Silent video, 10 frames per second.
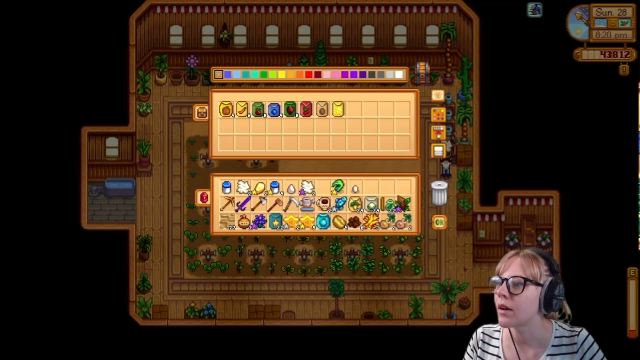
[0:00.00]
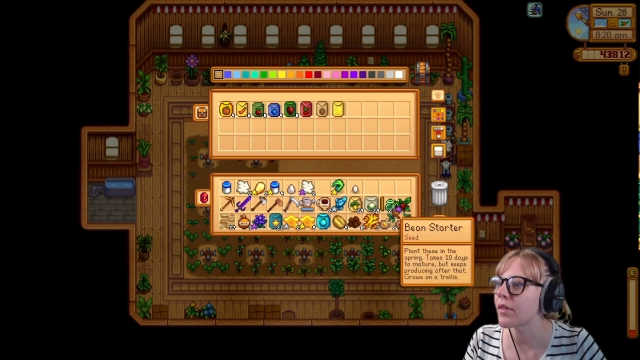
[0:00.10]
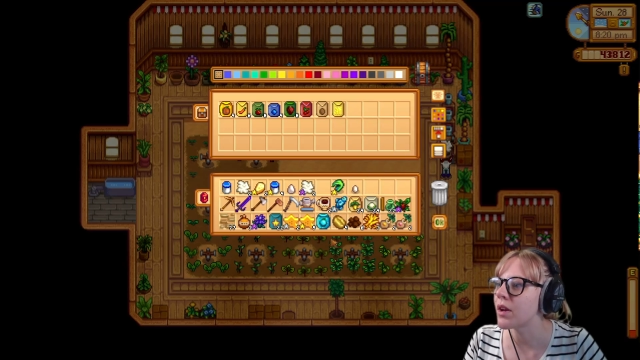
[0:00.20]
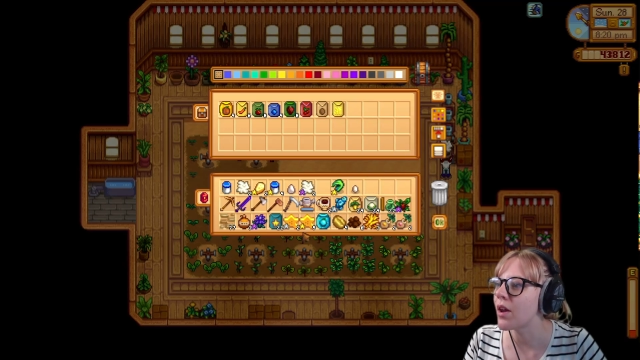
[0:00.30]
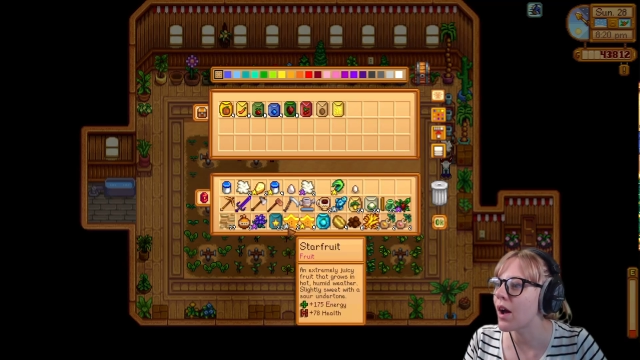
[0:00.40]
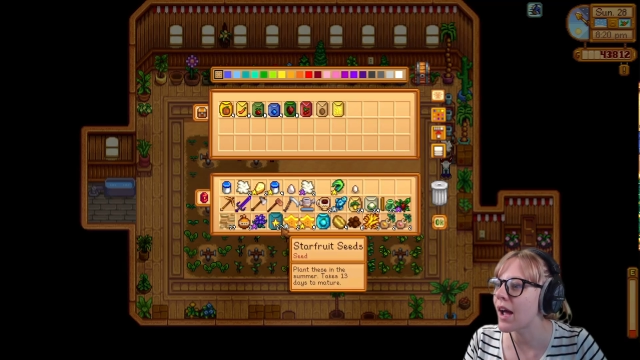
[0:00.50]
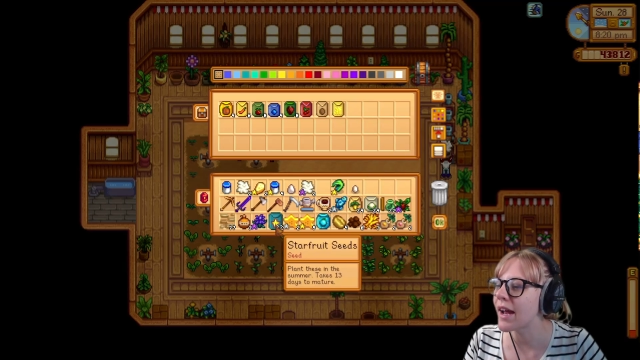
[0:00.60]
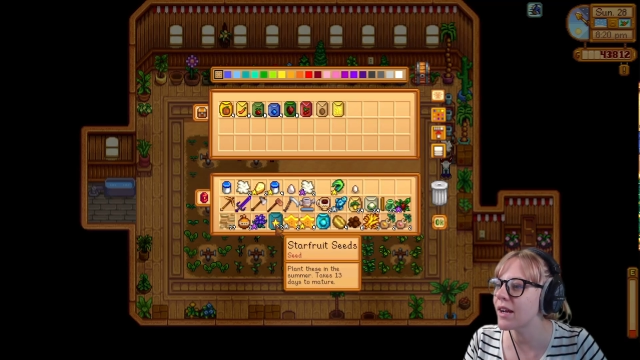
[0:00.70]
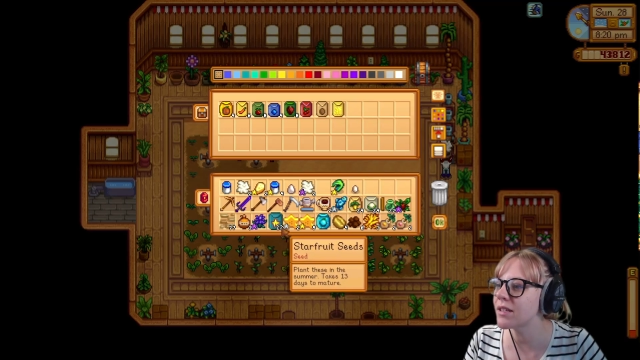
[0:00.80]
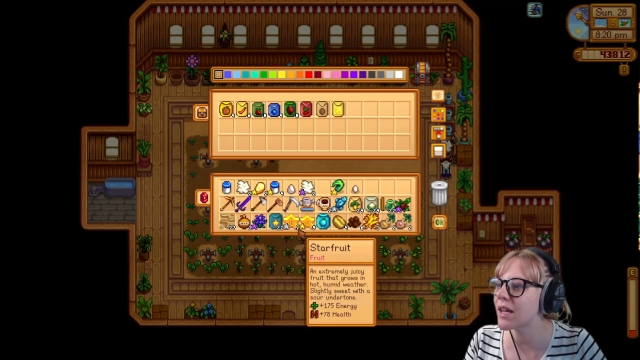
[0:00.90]
Another
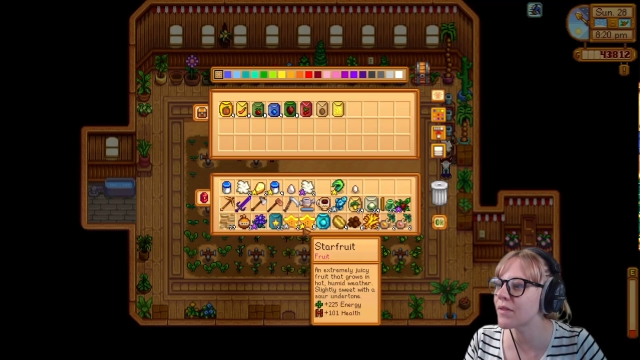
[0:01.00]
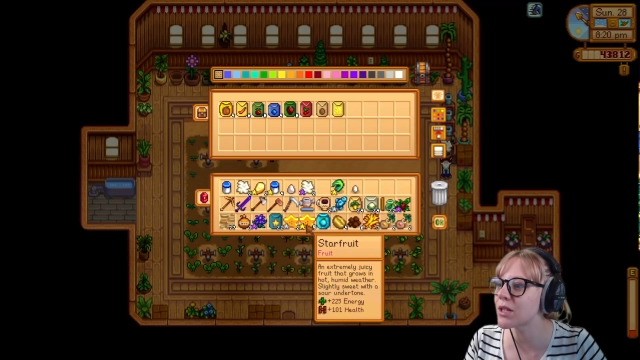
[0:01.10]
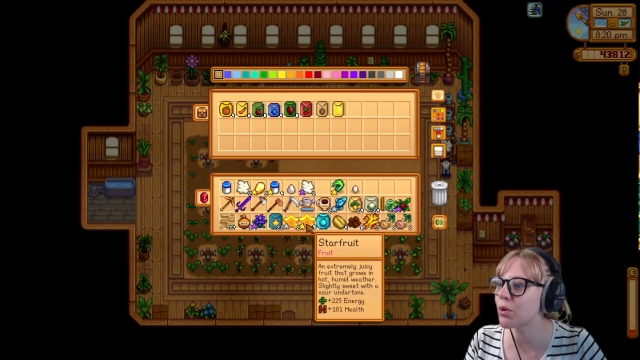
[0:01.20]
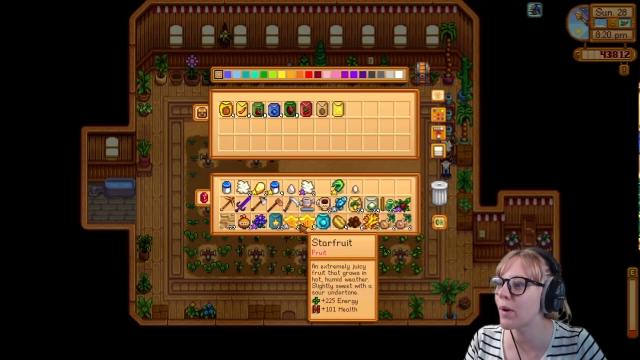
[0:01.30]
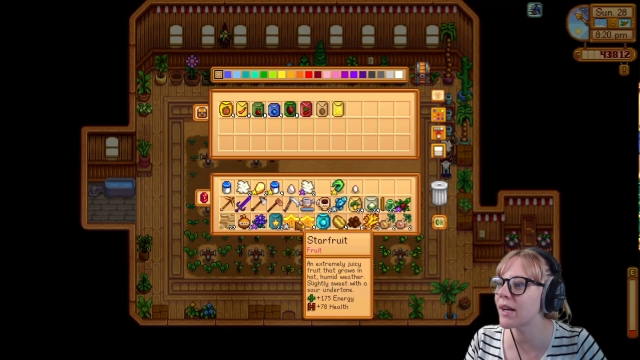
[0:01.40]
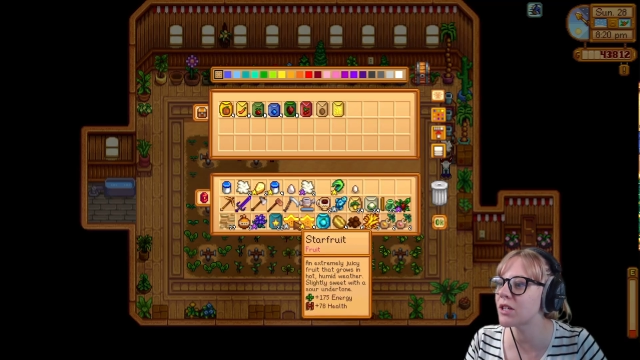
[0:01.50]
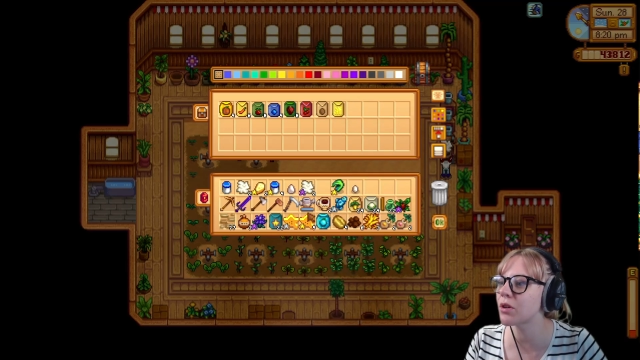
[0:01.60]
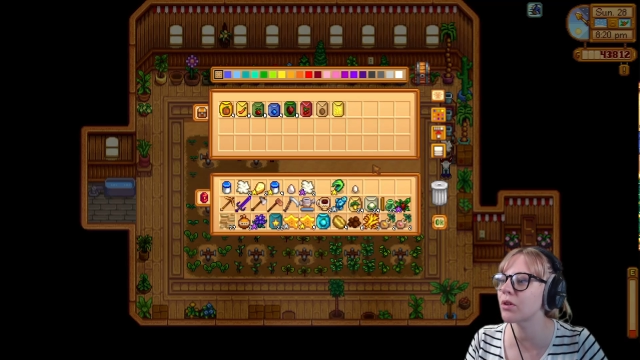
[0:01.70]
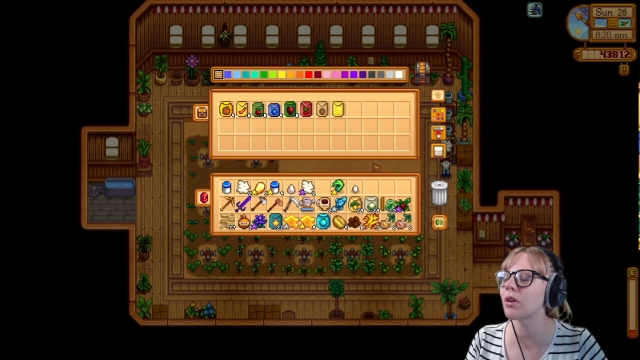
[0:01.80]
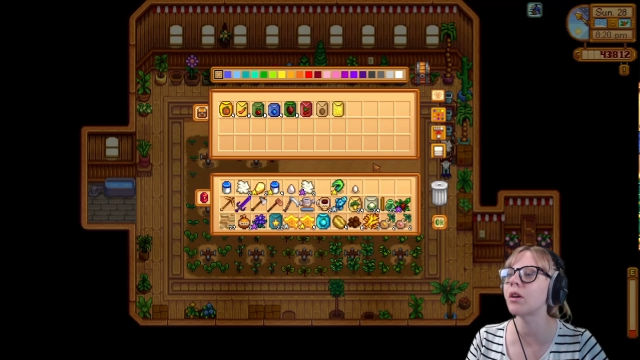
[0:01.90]
nine to give us
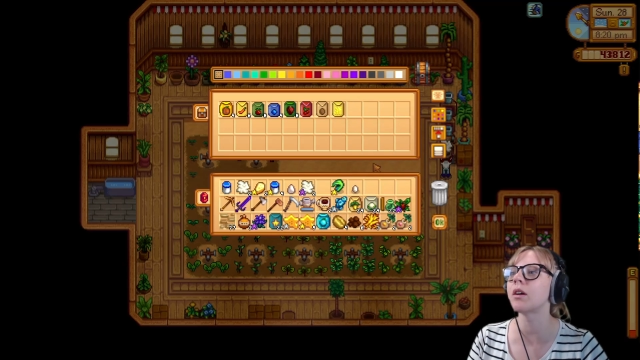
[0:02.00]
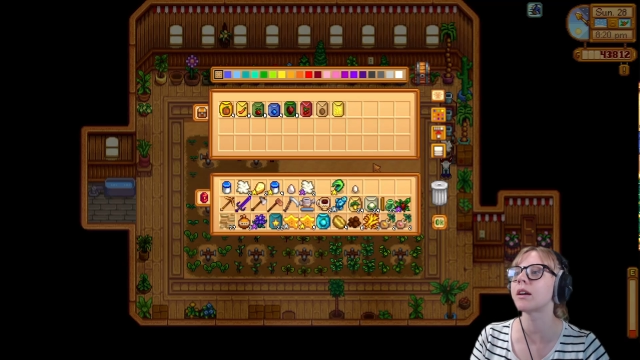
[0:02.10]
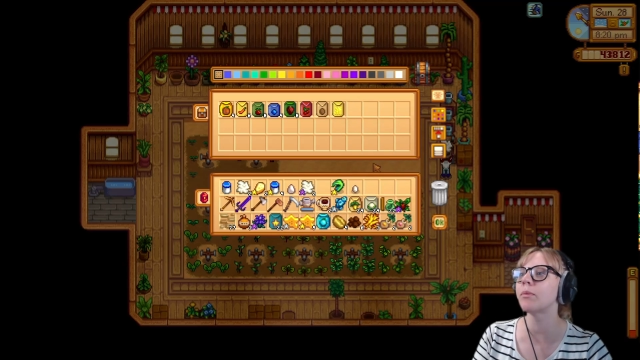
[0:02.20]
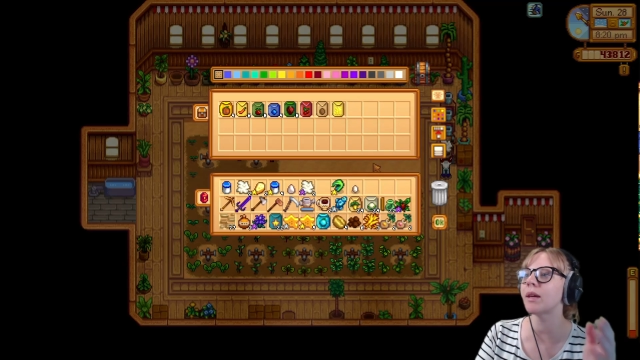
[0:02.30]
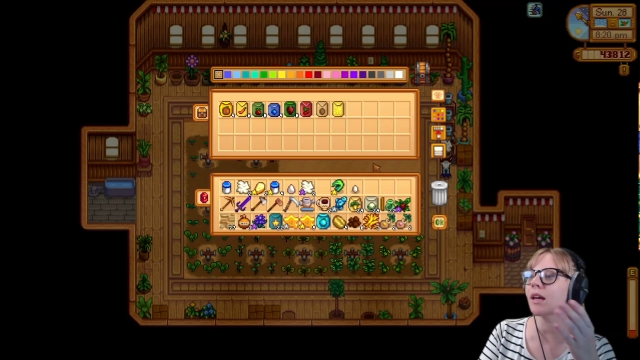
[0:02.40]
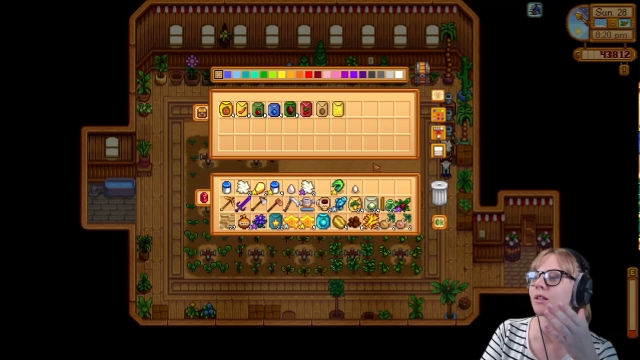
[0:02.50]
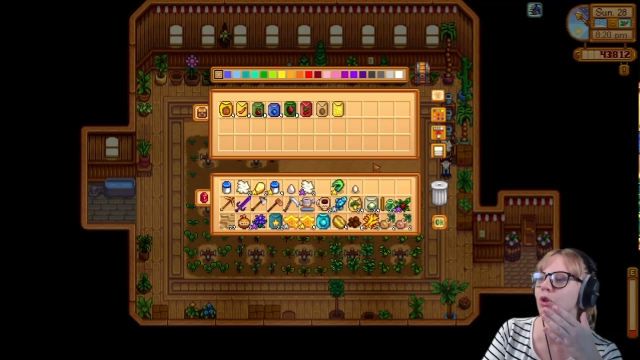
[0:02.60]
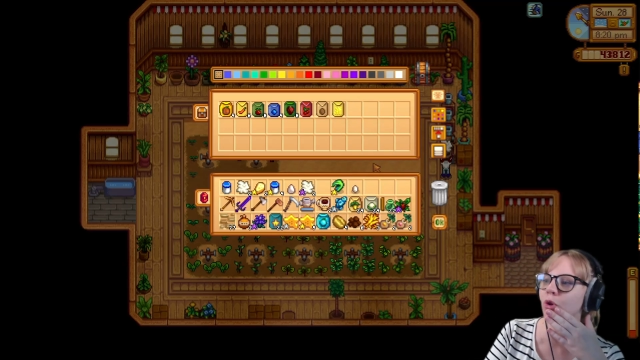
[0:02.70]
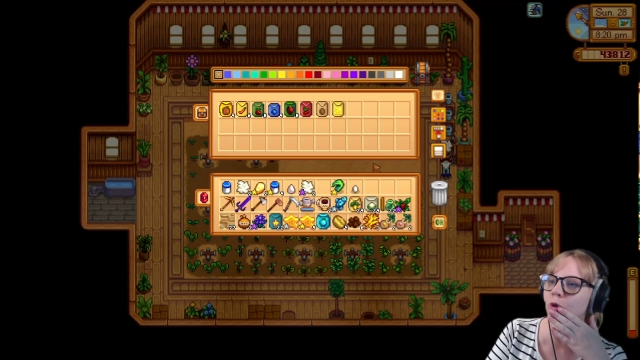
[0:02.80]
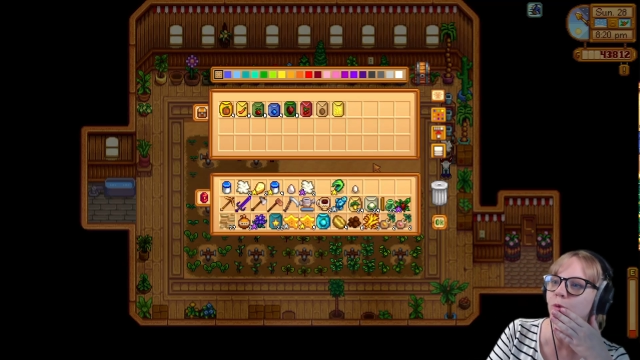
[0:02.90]
22. Oh, can we
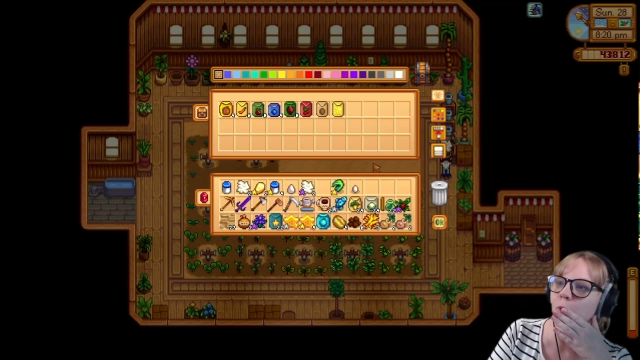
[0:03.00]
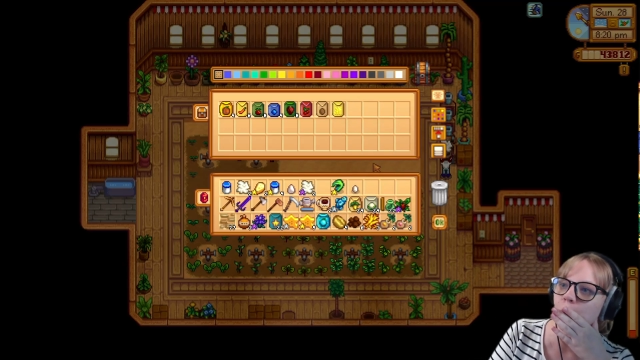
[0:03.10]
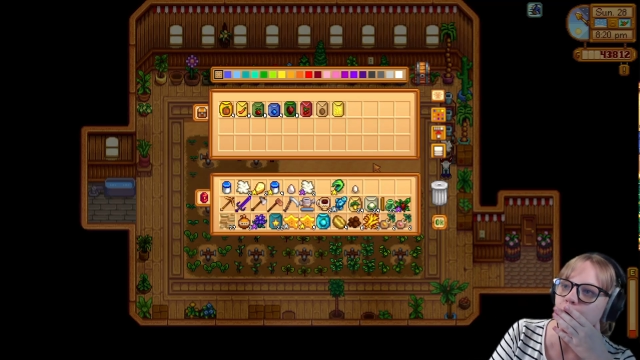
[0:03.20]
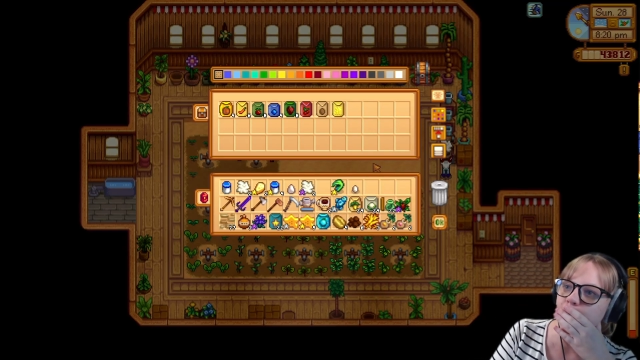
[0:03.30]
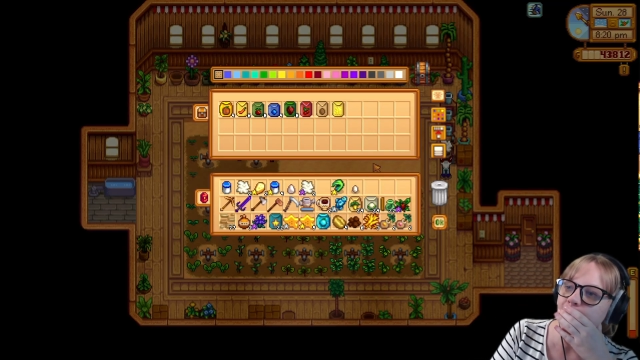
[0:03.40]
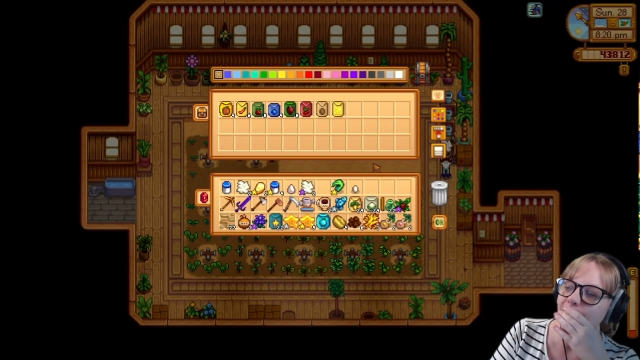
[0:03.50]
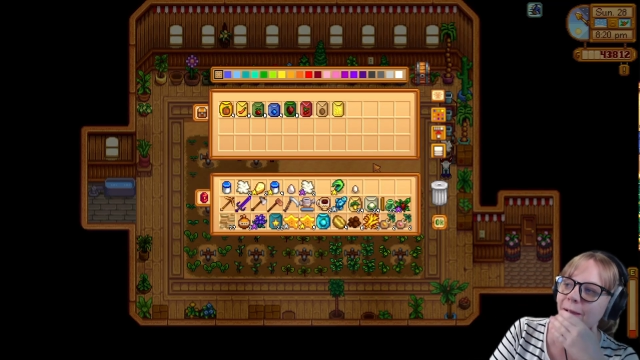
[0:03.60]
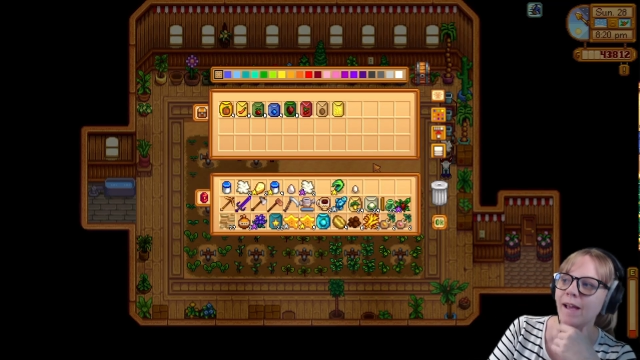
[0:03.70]
get two more?